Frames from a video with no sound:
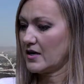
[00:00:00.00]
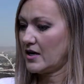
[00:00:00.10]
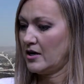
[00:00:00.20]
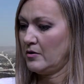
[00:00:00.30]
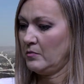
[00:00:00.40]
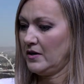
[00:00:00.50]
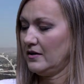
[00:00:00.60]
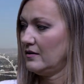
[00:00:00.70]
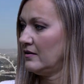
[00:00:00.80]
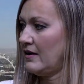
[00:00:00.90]
come
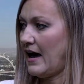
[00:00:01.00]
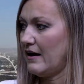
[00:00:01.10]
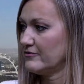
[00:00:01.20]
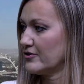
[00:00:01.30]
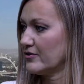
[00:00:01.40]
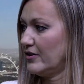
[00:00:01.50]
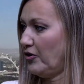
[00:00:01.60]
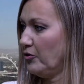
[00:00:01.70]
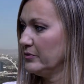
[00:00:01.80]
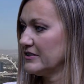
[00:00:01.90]
in after a
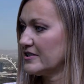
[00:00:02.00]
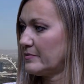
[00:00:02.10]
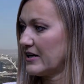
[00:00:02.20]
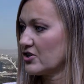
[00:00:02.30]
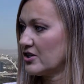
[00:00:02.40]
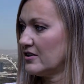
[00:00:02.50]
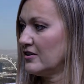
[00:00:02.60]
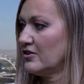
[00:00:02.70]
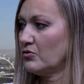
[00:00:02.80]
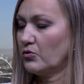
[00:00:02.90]
home
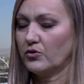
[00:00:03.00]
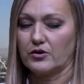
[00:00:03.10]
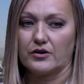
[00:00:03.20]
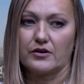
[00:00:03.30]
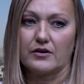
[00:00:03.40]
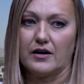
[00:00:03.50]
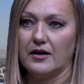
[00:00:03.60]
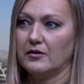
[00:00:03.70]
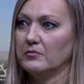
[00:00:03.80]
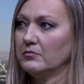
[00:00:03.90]
inspection, or
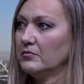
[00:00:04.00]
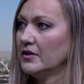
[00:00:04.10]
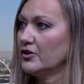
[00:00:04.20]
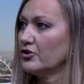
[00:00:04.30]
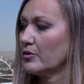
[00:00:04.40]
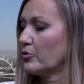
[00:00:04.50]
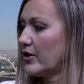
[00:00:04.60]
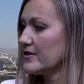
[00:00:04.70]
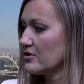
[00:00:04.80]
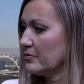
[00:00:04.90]
in your
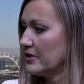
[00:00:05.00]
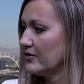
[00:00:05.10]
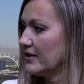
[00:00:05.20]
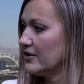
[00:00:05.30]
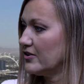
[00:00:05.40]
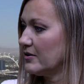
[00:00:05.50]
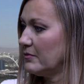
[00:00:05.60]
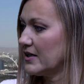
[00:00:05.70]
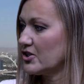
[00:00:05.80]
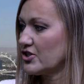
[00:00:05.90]
appraisal period, you can
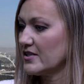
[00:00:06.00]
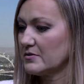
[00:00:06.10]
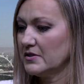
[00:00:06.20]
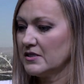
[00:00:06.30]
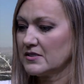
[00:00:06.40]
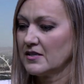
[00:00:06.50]
make adjustments.